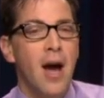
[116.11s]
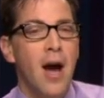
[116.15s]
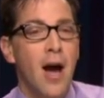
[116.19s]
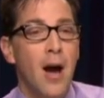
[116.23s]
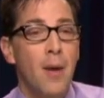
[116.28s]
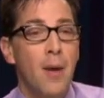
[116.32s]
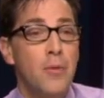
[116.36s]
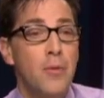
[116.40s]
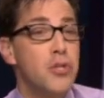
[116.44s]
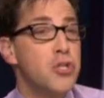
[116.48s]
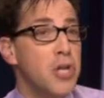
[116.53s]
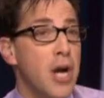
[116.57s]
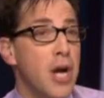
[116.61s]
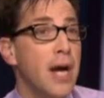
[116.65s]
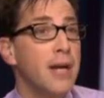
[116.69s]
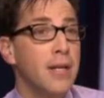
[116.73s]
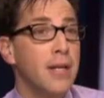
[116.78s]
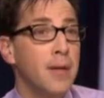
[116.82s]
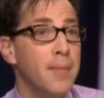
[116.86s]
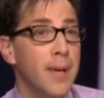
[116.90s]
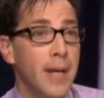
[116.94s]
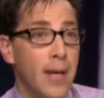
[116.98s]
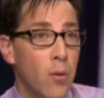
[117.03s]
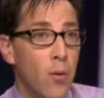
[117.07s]

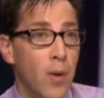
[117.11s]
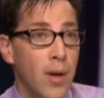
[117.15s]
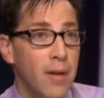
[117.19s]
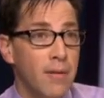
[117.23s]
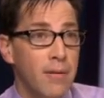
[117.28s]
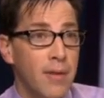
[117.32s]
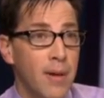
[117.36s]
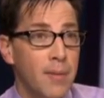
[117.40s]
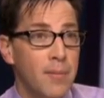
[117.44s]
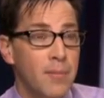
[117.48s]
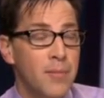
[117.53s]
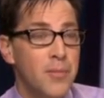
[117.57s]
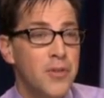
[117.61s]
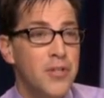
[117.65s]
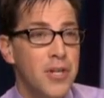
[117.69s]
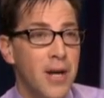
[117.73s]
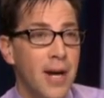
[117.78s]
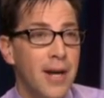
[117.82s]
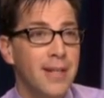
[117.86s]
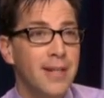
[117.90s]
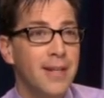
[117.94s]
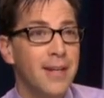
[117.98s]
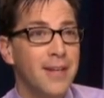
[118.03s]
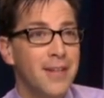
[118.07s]
Shonda being one of them.
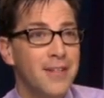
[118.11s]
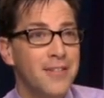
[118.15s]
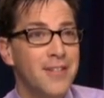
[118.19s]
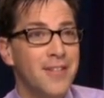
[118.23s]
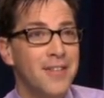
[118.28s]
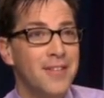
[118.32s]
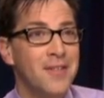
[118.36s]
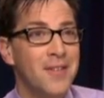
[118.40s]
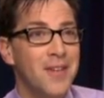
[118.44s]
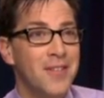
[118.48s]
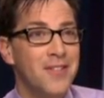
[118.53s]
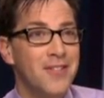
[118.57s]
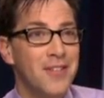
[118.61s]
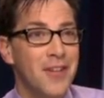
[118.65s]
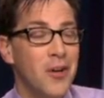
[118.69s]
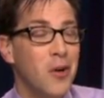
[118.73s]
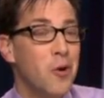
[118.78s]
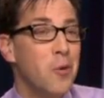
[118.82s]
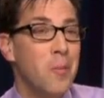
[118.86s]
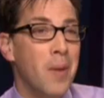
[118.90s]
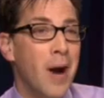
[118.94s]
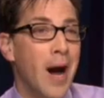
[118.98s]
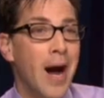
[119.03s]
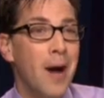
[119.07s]
Shonda is a
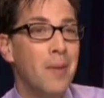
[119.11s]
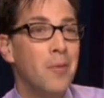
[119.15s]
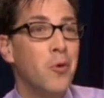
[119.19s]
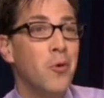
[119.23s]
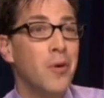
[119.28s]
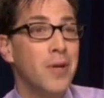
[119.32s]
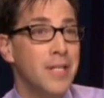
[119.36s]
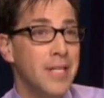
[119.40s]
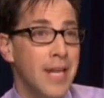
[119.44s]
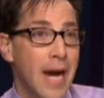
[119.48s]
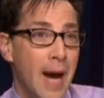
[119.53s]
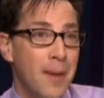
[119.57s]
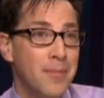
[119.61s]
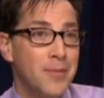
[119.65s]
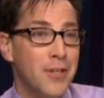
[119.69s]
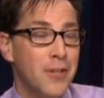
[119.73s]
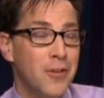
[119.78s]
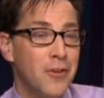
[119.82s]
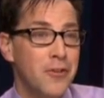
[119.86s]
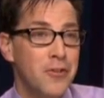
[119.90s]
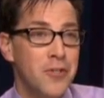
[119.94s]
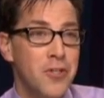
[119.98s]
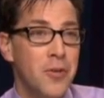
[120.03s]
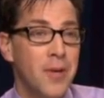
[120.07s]
single mom who
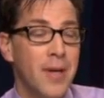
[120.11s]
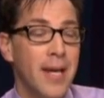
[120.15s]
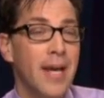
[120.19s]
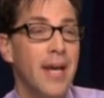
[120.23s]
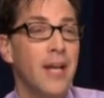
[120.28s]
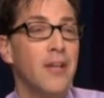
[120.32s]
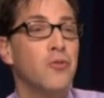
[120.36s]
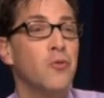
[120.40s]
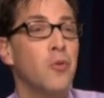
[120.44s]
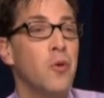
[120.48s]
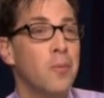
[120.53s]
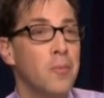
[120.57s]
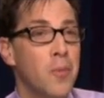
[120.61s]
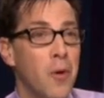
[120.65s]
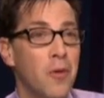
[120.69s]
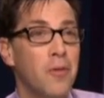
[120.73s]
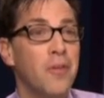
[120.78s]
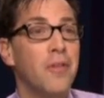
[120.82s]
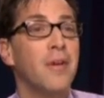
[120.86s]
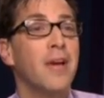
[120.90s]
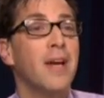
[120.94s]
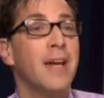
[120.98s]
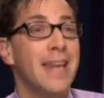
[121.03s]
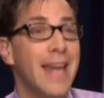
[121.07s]
adopted her two kids. We're
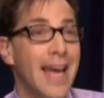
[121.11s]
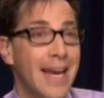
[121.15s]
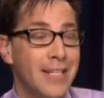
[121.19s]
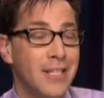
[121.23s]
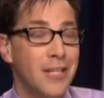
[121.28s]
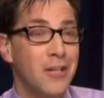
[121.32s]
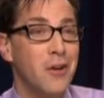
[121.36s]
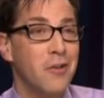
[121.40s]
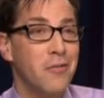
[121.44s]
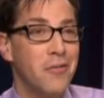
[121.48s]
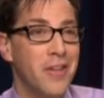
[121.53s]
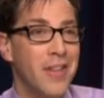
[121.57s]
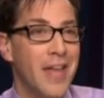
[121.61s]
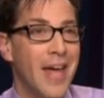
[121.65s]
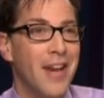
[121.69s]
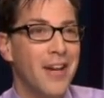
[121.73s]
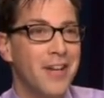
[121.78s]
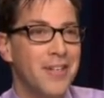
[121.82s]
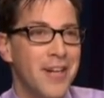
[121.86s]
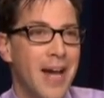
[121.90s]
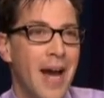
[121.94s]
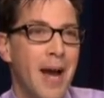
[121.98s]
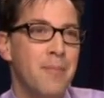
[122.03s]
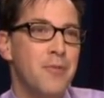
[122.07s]
both connected over that
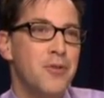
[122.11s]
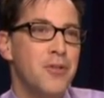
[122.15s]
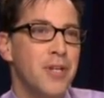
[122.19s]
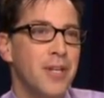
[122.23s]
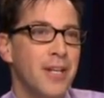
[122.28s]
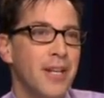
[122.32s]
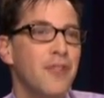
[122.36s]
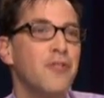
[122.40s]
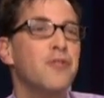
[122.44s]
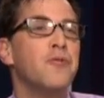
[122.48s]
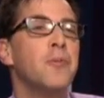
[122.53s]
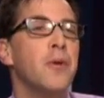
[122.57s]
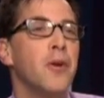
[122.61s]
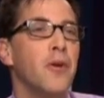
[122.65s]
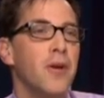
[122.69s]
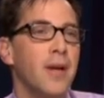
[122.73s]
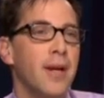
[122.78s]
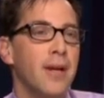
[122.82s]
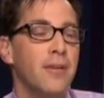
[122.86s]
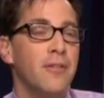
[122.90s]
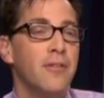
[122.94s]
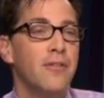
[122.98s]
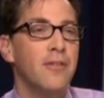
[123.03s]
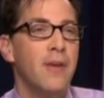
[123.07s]
adoption
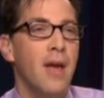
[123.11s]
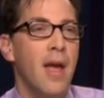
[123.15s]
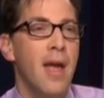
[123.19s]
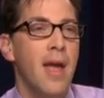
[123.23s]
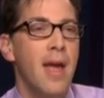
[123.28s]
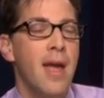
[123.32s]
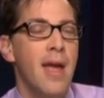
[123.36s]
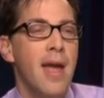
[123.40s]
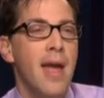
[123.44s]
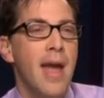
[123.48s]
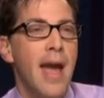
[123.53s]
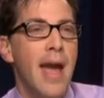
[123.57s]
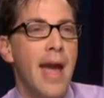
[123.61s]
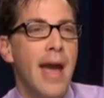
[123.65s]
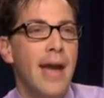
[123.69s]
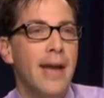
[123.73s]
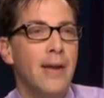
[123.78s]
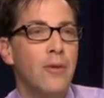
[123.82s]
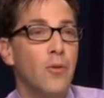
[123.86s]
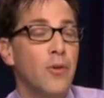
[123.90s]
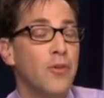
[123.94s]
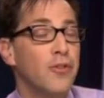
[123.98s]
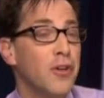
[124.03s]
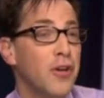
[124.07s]
experience
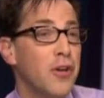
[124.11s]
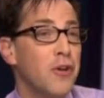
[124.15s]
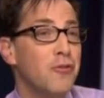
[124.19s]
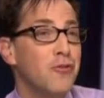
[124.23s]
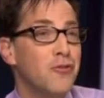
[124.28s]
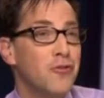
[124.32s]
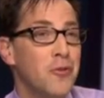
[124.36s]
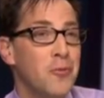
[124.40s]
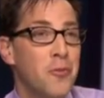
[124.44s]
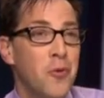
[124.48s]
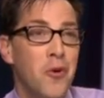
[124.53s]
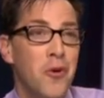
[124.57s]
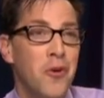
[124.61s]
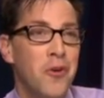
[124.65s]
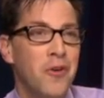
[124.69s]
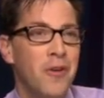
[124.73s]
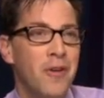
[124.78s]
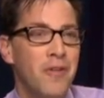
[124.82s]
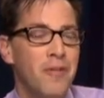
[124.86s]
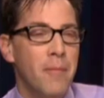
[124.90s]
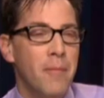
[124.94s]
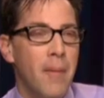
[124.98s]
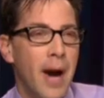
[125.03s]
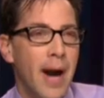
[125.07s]
and was a huge supporter
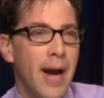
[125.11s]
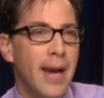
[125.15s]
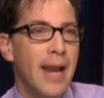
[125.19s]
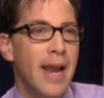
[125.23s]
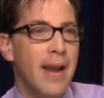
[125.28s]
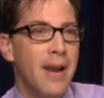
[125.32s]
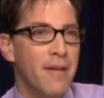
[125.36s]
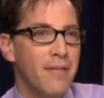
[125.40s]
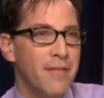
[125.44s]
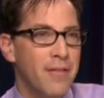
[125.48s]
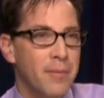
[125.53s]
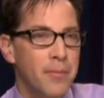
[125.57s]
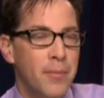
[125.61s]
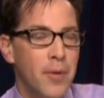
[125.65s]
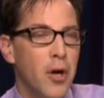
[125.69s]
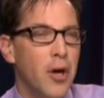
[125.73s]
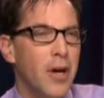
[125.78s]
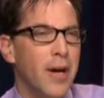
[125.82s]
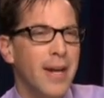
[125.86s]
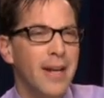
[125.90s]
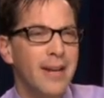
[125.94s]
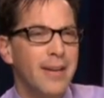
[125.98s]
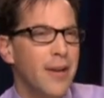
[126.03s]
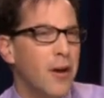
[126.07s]
mine and of the
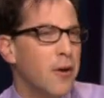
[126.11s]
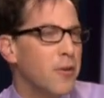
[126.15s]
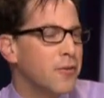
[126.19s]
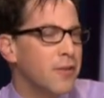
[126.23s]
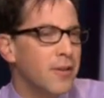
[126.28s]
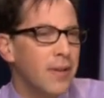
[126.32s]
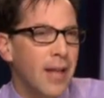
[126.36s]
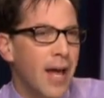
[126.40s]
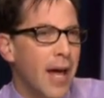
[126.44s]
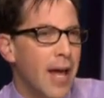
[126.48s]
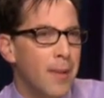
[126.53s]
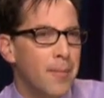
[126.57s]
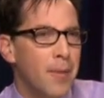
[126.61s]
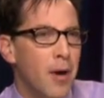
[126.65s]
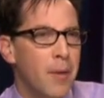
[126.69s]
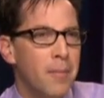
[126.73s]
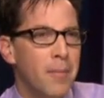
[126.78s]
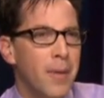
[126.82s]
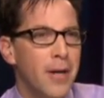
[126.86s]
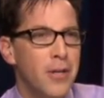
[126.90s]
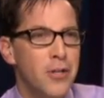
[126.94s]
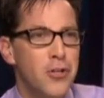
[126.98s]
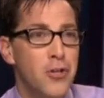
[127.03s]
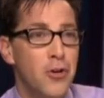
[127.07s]
book and knows a lot about
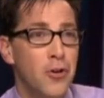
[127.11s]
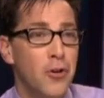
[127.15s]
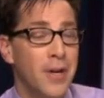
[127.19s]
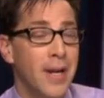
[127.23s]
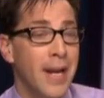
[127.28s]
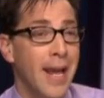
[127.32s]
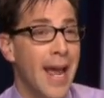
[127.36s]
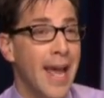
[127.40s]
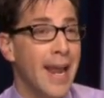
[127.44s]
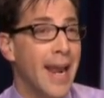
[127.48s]
my journey.